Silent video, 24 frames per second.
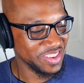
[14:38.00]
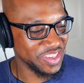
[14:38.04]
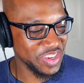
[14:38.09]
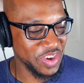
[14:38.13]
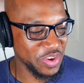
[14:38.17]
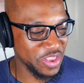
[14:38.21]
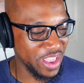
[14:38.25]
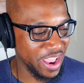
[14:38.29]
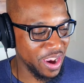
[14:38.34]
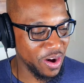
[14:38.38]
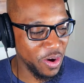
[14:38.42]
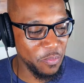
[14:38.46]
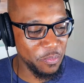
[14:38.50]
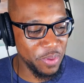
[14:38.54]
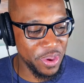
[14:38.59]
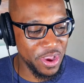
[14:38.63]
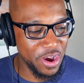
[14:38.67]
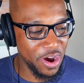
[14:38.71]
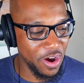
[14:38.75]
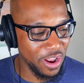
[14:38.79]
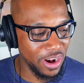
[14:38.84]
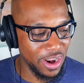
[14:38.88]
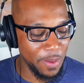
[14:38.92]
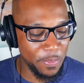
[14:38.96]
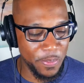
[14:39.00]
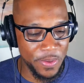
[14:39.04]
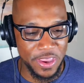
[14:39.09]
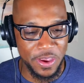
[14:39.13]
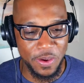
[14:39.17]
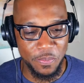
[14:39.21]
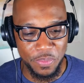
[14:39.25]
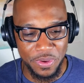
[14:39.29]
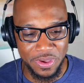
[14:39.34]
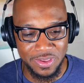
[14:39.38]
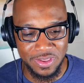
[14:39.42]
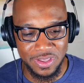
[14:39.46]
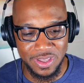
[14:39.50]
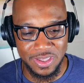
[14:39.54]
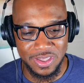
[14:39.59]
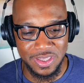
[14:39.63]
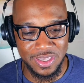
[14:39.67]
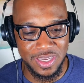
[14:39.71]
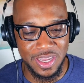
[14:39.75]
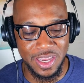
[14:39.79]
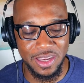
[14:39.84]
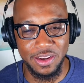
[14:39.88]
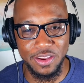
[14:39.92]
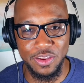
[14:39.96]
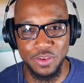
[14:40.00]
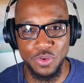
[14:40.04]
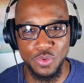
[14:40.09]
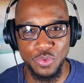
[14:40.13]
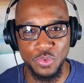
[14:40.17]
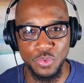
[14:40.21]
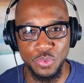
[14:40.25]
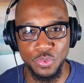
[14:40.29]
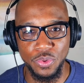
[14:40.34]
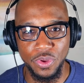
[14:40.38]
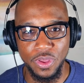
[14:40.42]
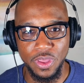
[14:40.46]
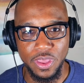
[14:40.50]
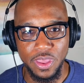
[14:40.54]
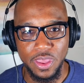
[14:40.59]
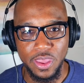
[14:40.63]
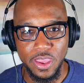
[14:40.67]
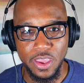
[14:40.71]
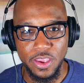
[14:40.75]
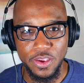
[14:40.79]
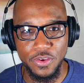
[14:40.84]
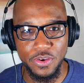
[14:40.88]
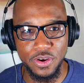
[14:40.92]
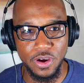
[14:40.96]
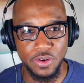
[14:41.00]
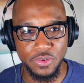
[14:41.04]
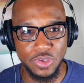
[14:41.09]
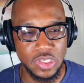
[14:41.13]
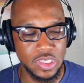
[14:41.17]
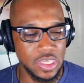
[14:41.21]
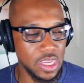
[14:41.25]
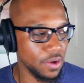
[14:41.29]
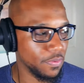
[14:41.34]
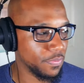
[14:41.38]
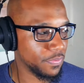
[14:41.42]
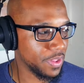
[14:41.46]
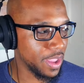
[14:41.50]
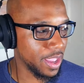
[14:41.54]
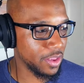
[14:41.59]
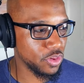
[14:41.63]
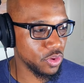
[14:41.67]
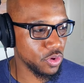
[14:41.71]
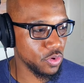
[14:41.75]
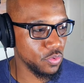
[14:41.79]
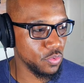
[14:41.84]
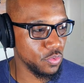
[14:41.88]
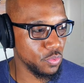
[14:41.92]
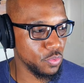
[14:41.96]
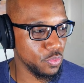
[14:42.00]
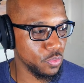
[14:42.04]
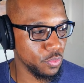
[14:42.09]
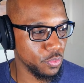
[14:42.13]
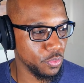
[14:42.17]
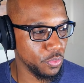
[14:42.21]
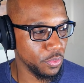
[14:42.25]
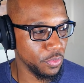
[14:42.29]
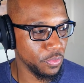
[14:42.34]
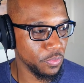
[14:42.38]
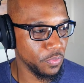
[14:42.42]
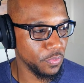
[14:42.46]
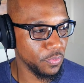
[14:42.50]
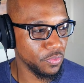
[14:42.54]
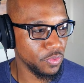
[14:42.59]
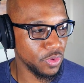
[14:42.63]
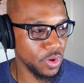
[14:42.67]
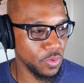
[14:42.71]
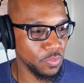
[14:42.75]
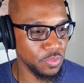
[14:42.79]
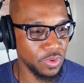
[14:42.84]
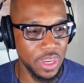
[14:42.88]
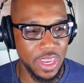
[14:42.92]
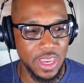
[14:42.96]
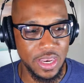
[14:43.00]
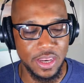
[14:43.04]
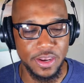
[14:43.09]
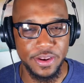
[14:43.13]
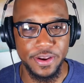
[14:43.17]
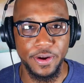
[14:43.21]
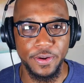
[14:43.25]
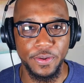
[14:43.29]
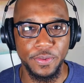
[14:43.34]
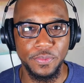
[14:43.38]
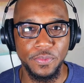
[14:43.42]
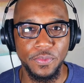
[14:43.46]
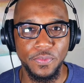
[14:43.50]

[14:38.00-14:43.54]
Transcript: so they don't be all up in your business telling you, you know, stuff that you don't need to know.